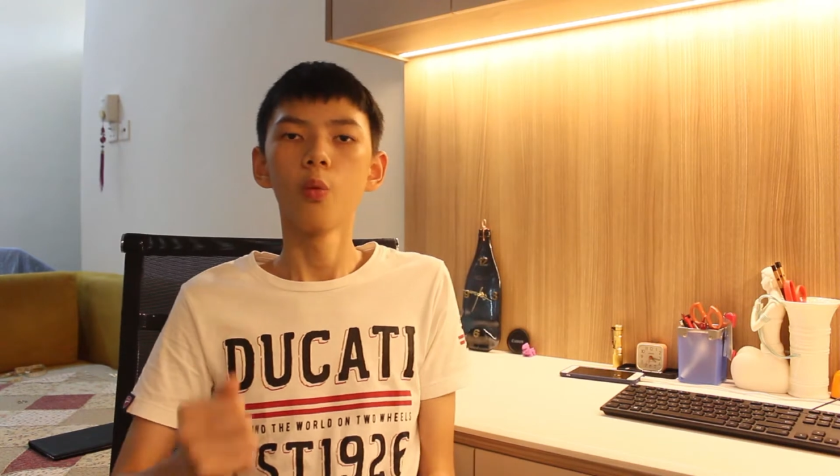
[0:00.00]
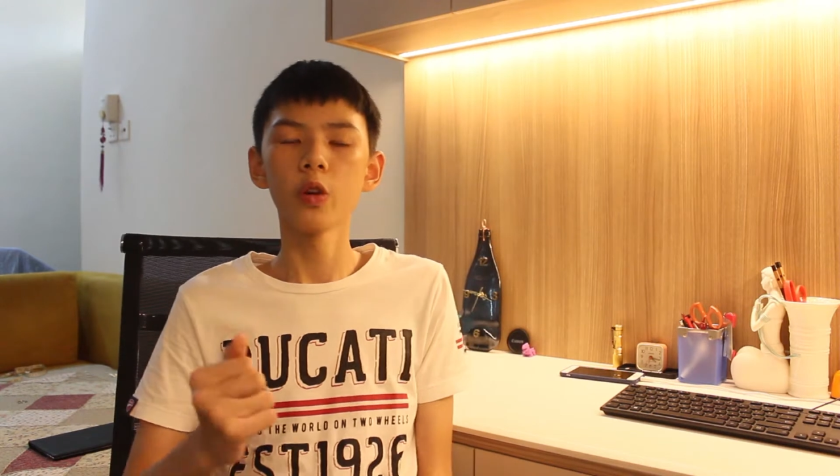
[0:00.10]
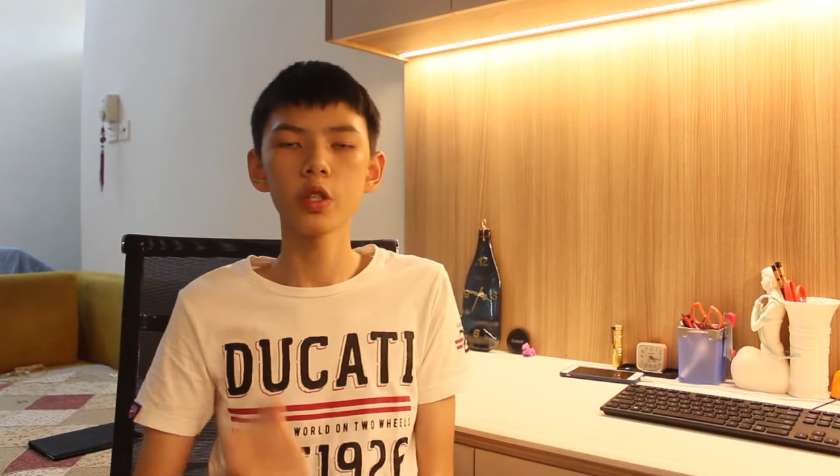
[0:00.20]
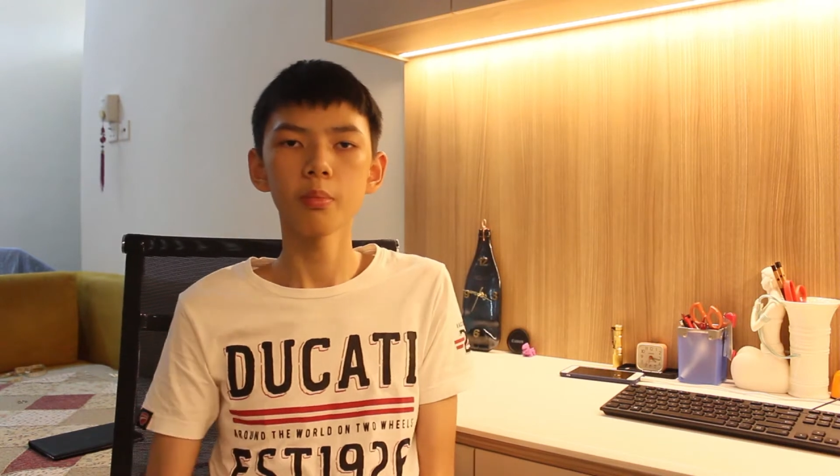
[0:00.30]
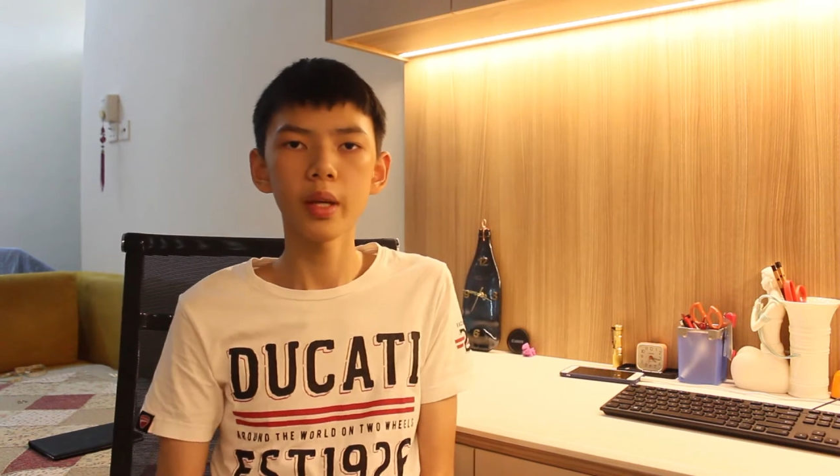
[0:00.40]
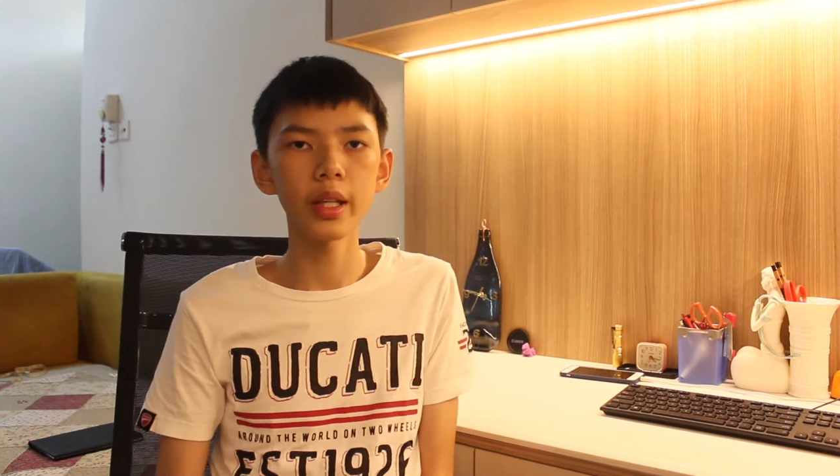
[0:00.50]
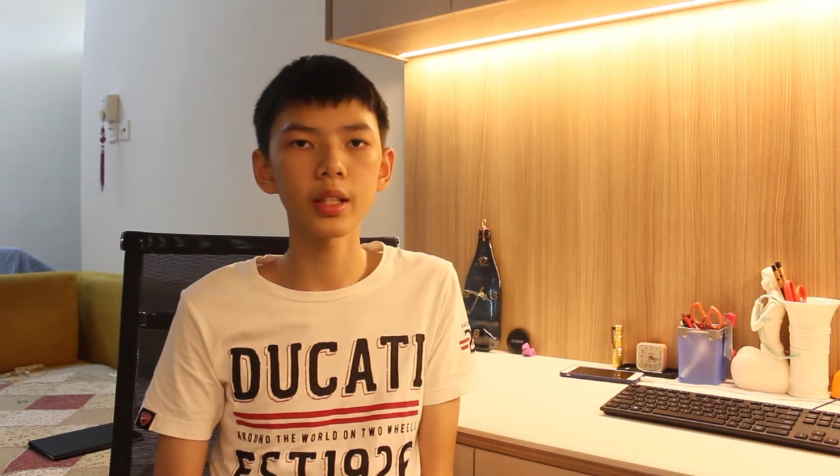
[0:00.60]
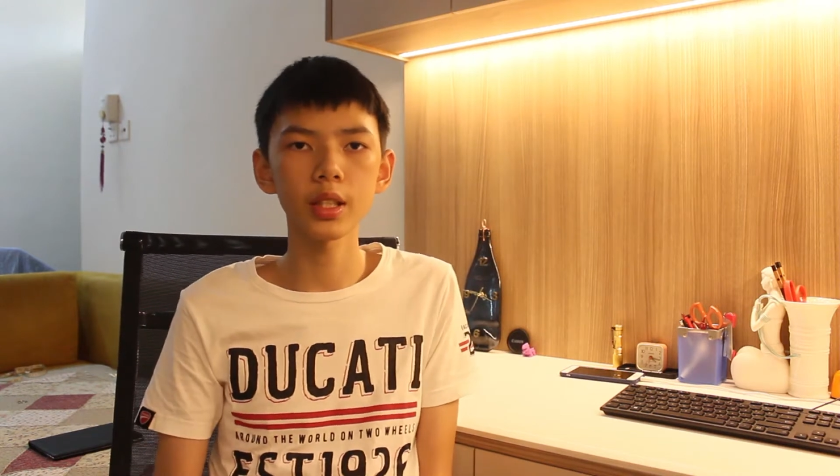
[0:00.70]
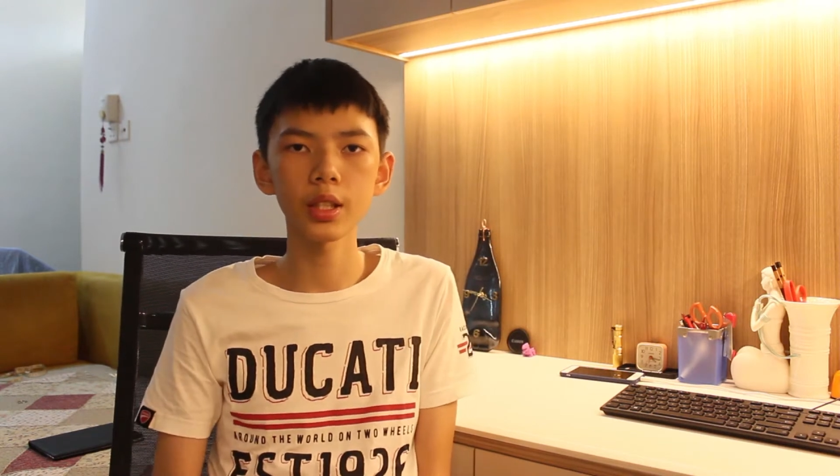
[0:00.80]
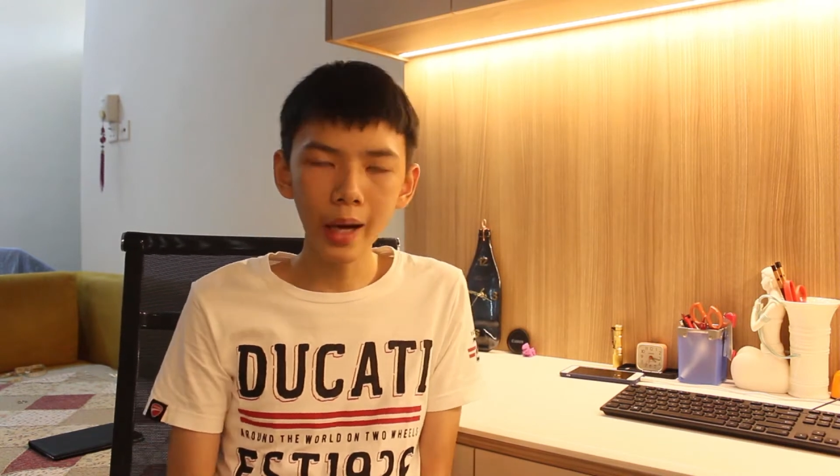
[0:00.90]
which
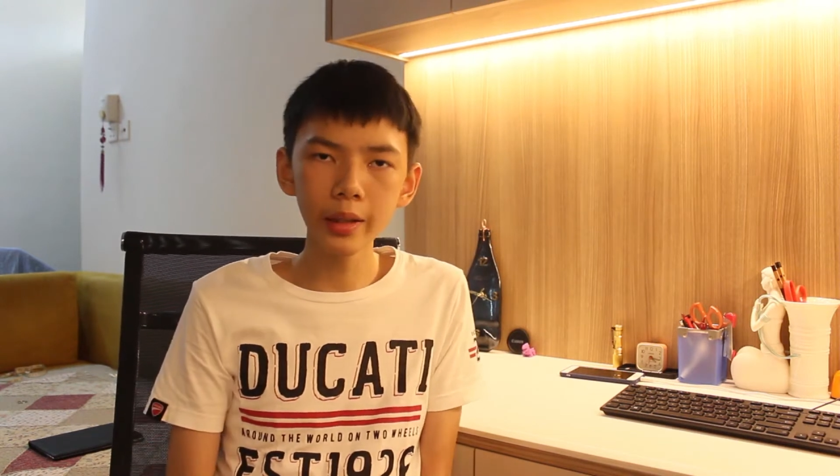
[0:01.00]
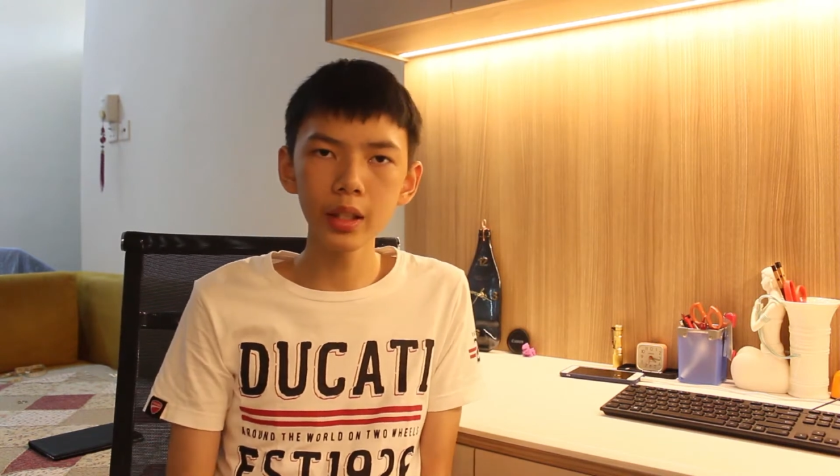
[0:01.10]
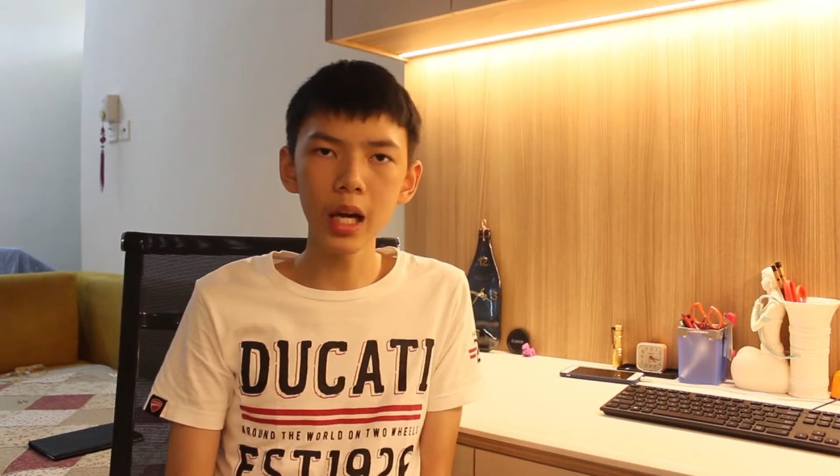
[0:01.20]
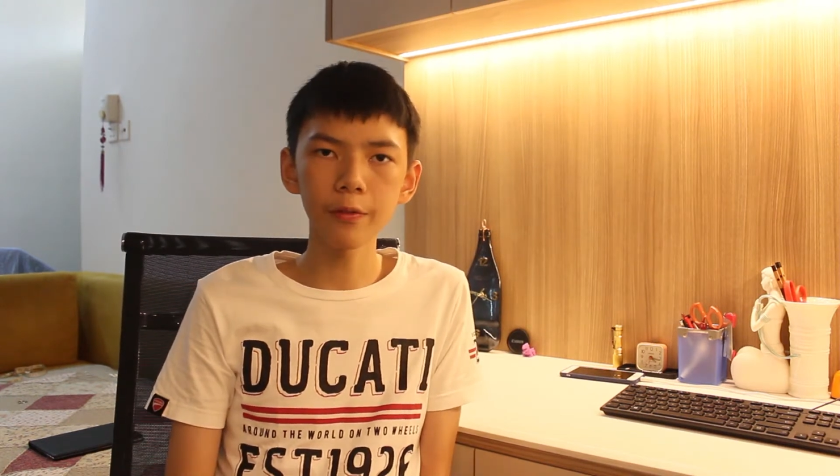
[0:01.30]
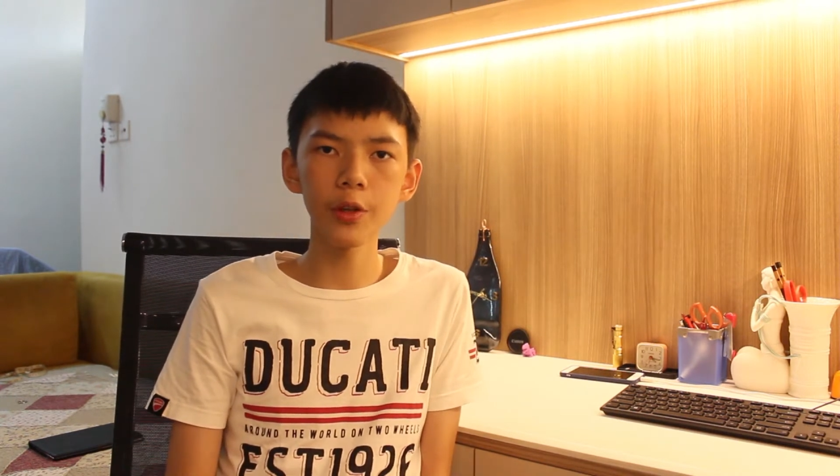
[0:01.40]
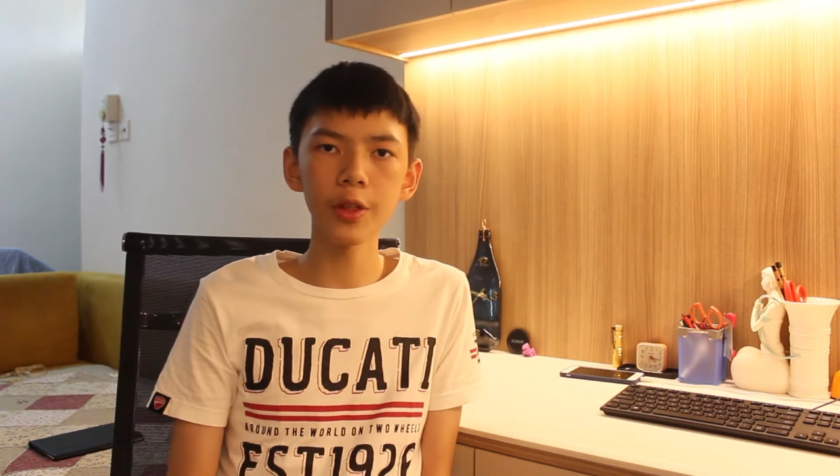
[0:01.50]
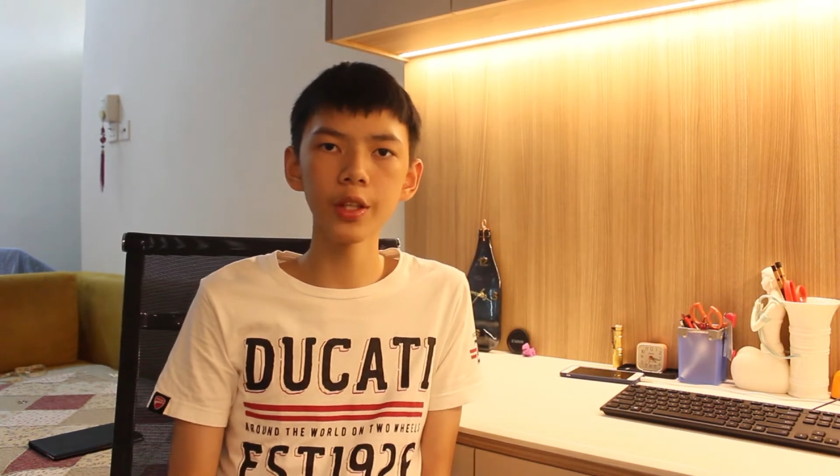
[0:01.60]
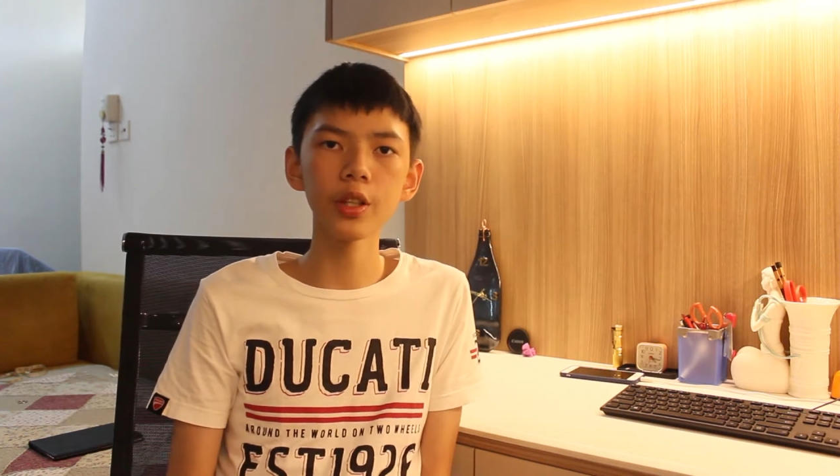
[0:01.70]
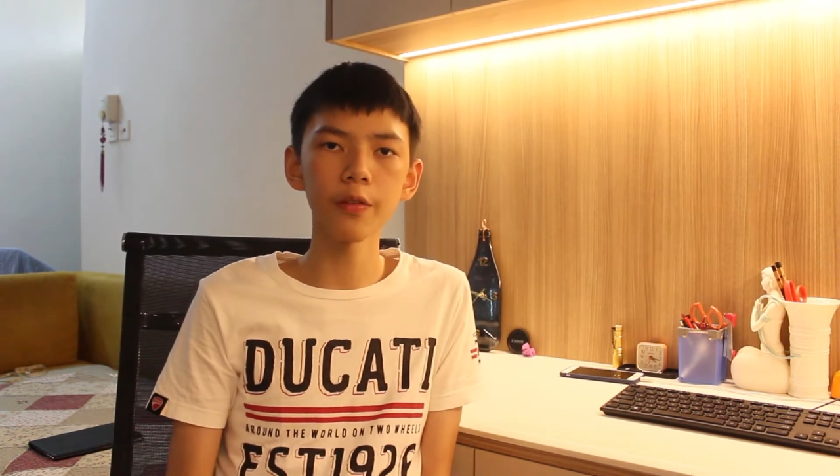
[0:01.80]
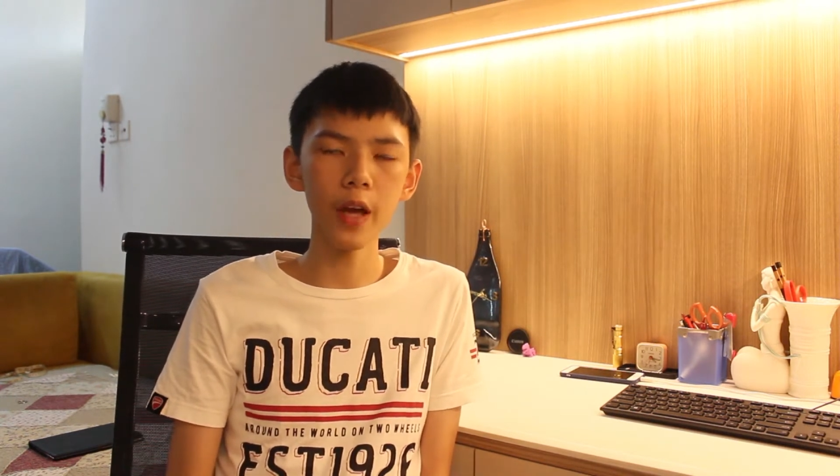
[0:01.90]
means I'm gonna have to think of